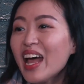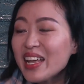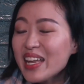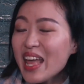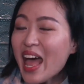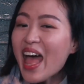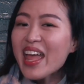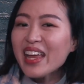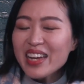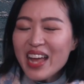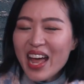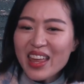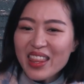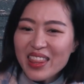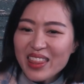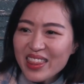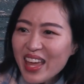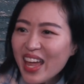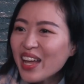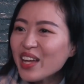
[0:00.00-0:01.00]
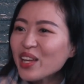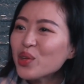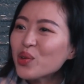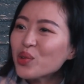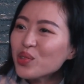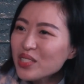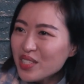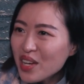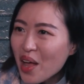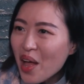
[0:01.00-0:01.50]
And I thank
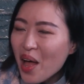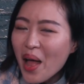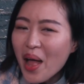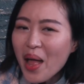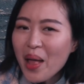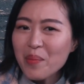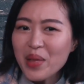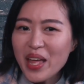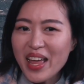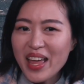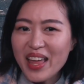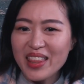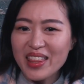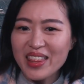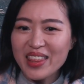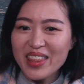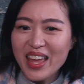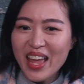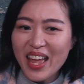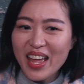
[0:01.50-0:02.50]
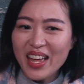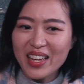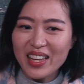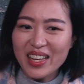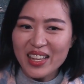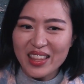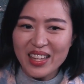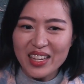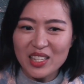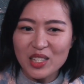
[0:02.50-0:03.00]
your time and thank
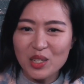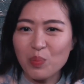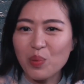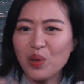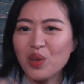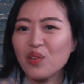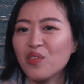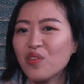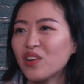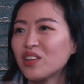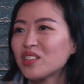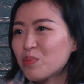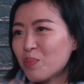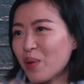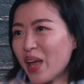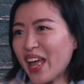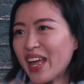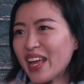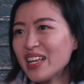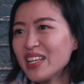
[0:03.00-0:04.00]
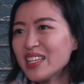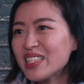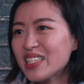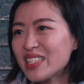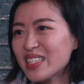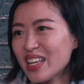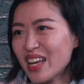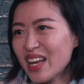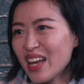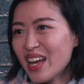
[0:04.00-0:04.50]
this beautiful
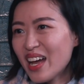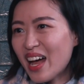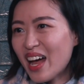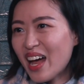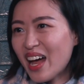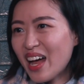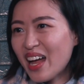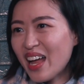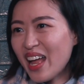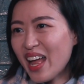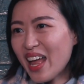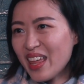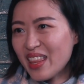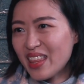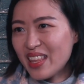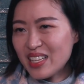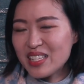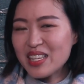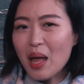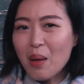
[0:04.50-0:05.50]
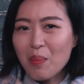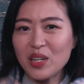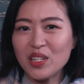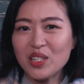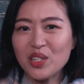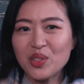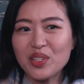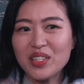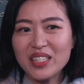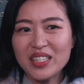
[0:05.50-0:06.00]
space and this
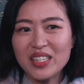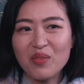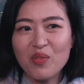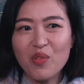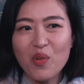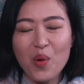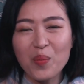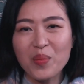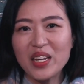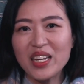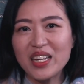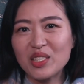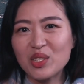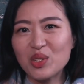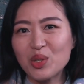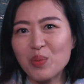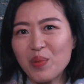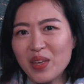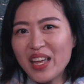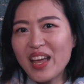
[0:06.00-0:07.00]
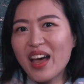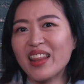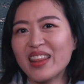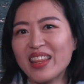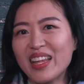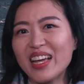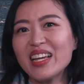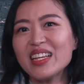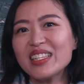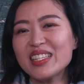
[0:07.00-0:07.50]
opportunity for me to be on
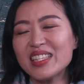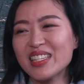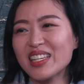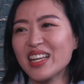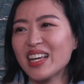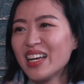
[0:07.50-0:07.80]
this.